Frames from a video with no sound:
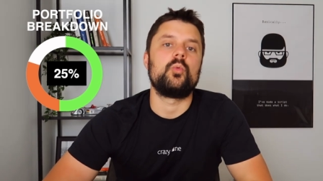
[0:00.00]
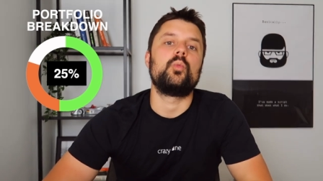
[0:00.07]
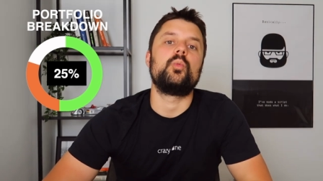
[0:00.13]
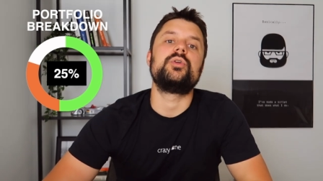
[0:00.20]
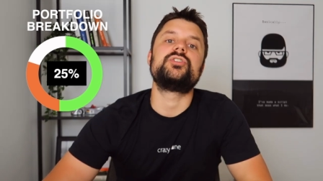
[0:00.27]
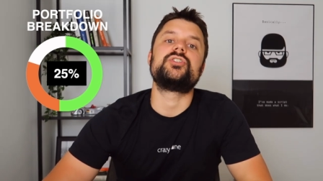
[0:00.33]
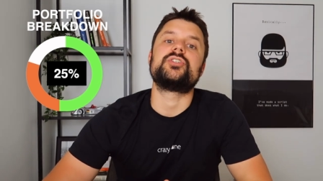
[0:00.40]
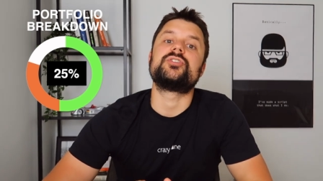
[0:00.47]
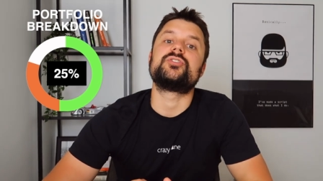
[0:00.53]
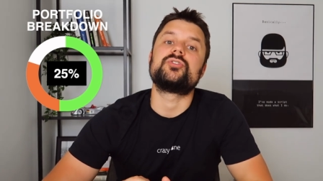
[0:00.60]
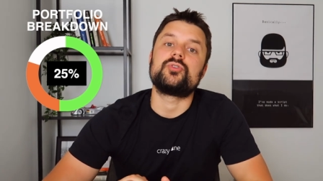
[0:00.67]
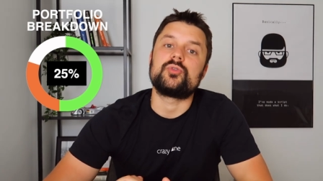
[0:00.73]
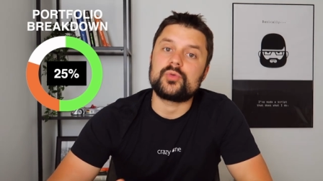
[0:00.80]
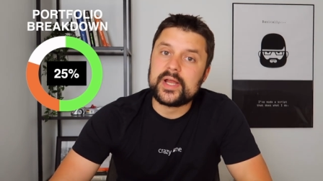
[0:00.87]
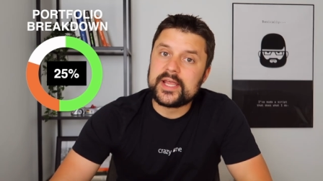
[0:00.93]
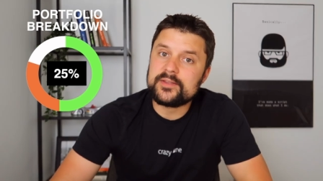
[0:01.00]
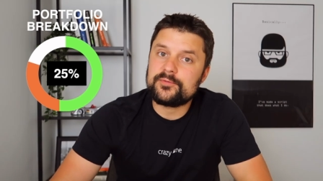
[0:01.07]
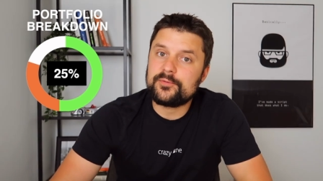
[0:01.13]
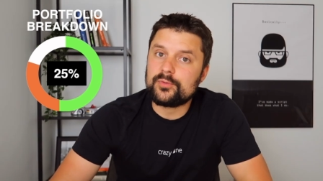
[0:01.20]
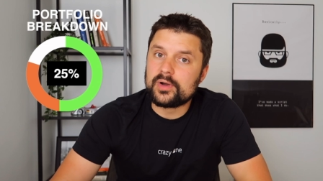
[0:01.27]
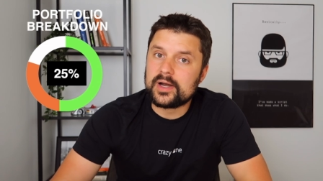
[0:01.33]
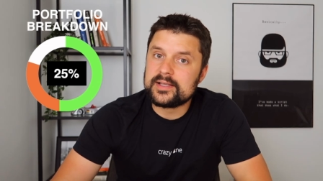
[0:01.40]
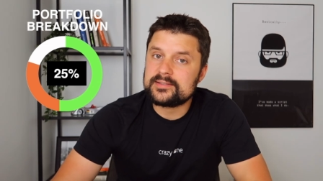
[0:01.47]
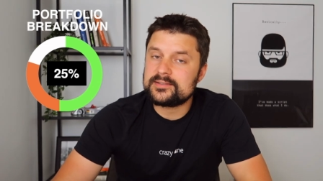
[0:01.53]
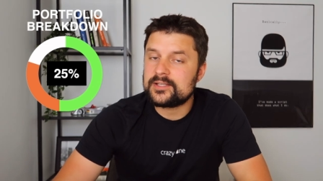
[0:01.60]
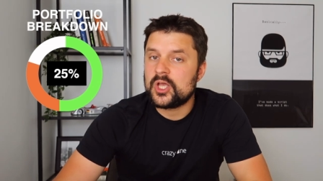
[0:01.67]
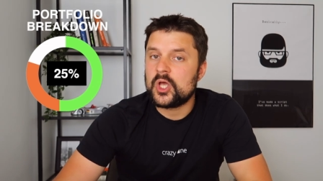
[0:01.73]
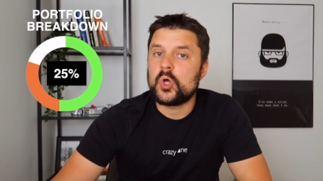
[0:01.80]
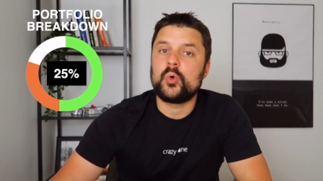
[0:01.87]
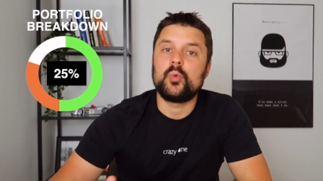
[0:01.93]
which is great for
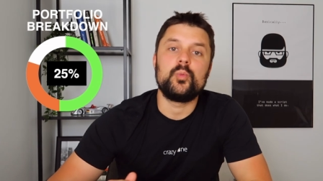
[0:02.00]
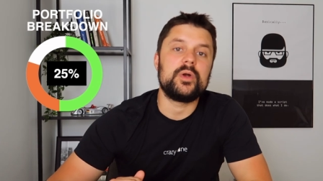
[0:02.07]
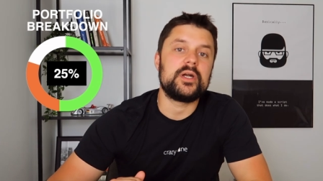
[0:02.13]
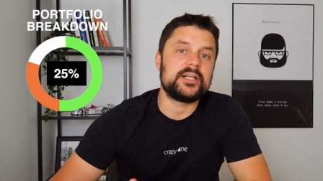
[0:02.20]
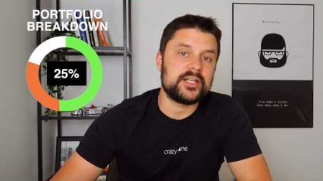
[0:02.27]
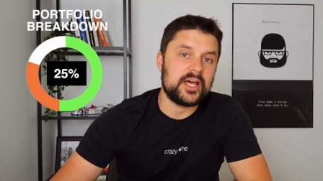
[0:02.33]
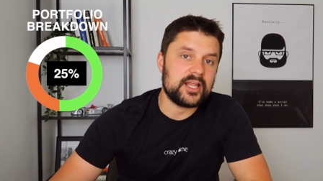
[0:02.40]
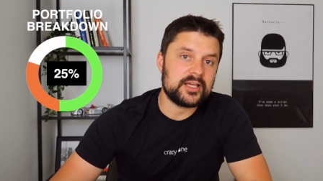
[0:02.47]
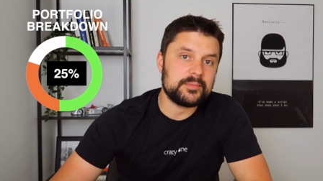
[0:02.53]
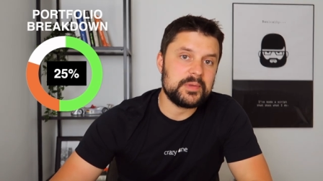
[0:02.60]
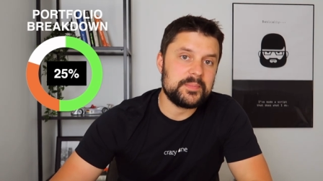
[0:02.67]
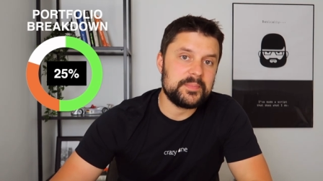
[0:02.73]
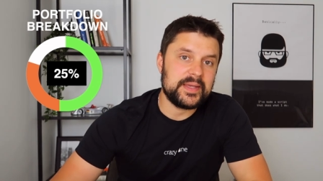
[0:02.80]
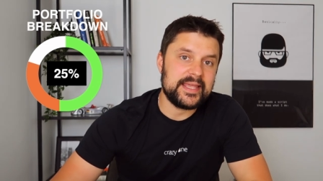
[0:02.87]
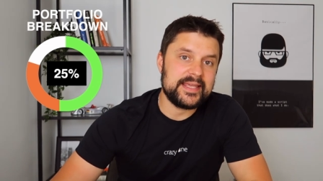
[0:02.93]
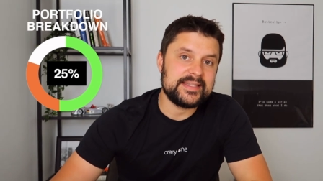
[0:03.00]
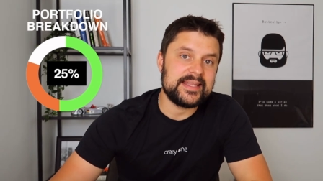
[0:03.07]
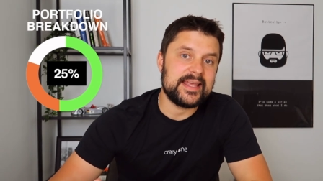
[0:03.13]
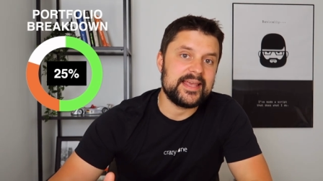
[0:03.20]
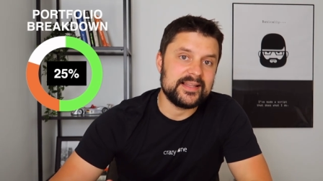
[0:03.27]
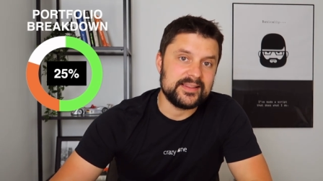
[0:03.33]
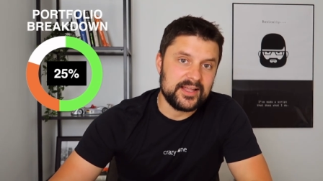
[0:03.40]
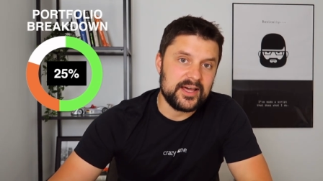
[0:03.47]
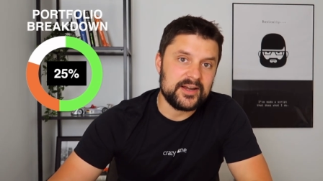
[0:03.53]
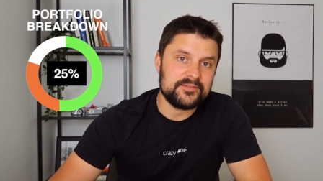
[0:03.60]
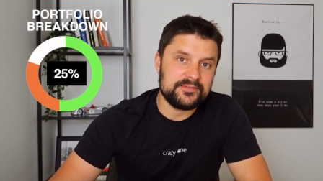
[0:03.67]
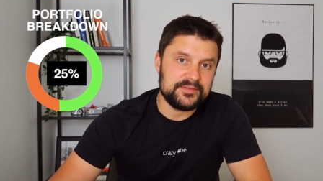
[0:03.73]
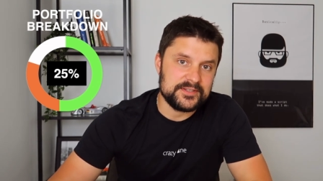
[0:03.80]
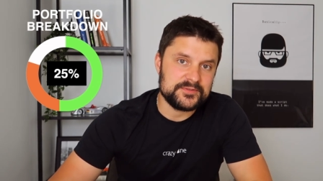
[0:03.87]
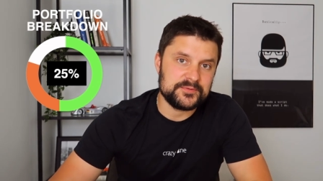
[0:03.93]
us. We're not going to be paying a lot
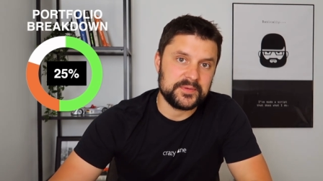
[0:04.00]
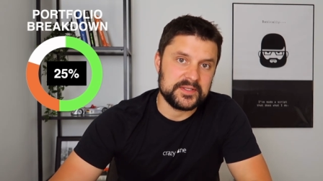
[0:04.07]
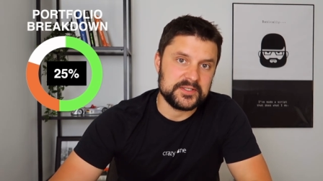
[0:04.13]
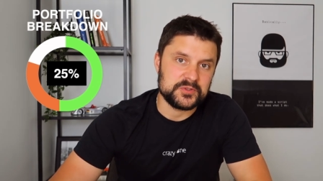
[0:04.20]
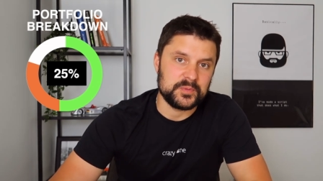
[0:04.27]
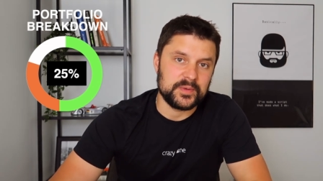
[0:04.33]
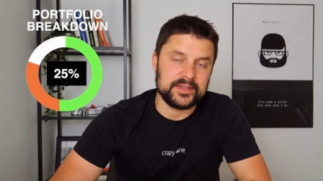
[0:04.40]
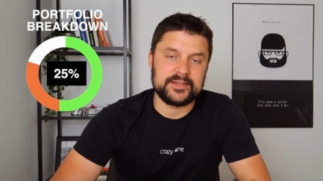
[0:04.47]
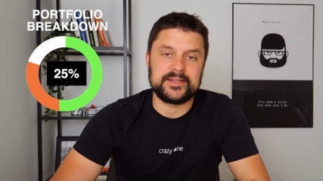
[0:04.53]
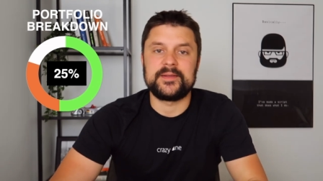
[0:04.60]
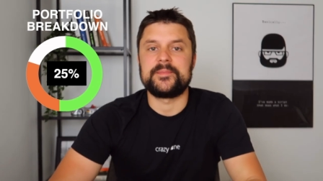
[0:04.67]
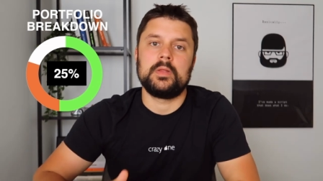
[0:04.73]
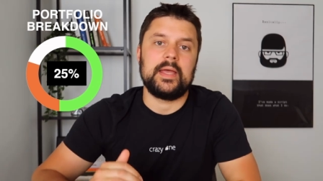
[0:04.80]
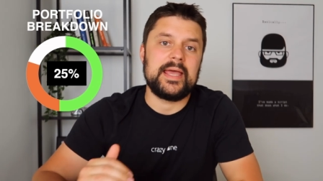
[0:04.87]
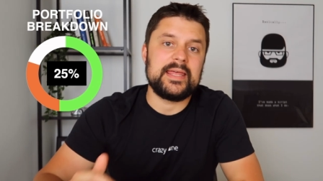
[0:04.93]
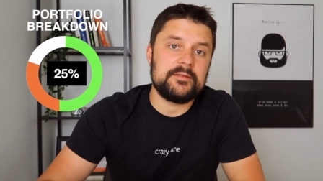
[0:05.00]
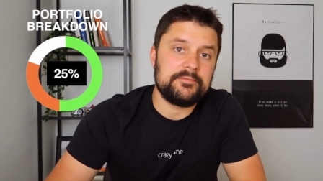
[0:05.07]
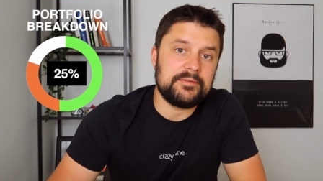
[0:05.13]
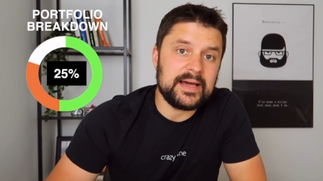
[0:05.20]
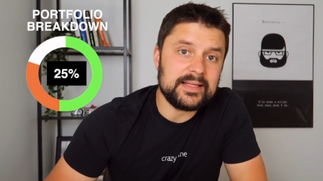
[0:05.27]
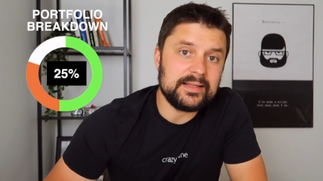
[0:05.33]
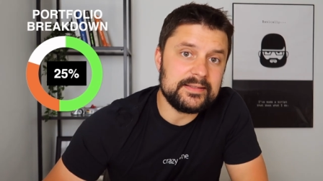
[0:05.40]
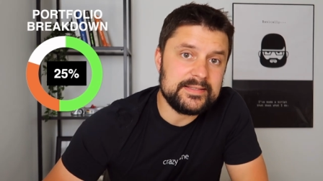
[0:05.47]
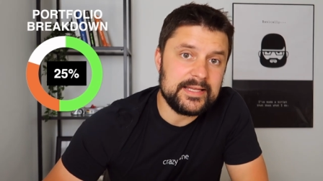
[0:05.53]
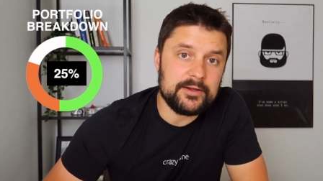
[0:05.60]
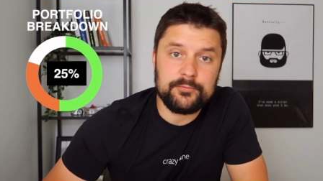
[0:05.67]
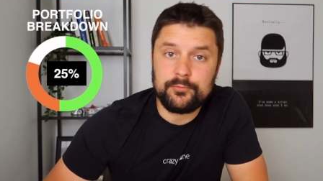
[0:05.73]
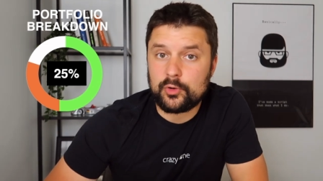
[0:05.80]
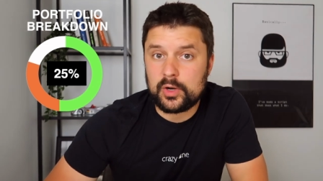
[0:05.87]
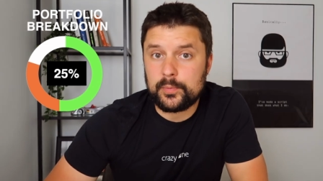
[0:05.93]
of fees for this one. And the final E T
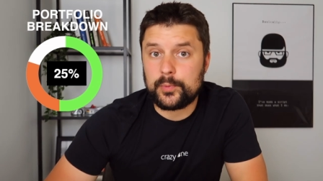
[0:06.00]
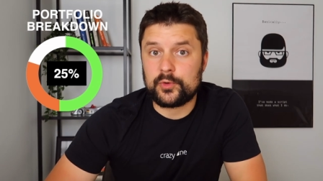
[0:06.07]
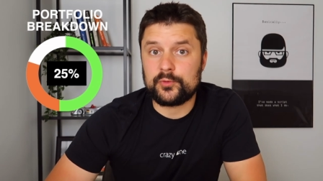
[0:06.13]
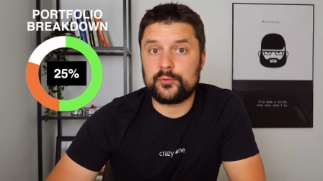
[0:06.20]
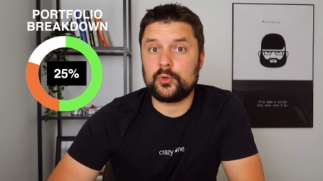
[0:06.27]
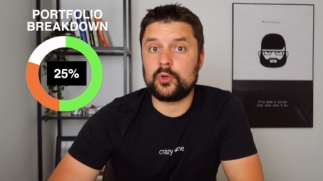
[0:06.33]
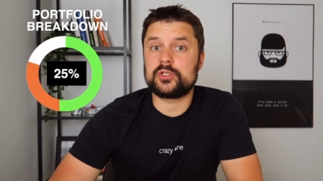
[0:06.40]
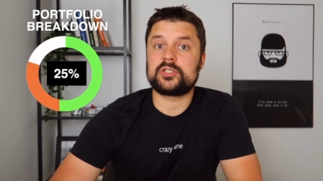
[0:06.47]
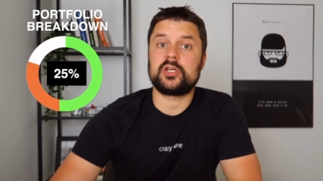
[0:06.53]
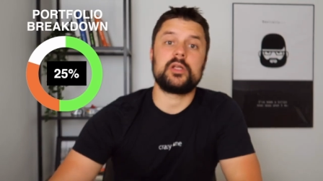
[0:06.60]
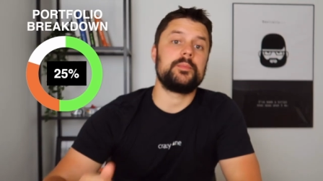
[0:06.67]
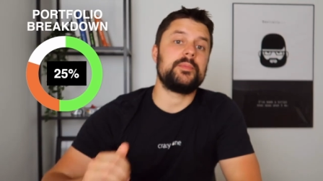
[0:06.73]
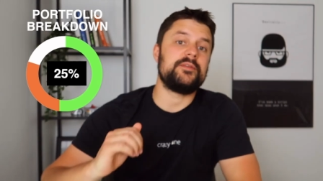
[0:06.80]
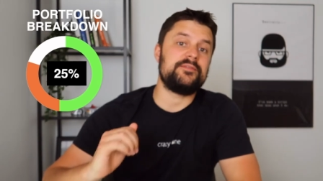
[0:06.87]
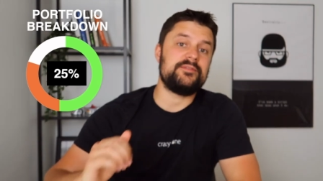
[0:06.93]
F for our portfolio is going to be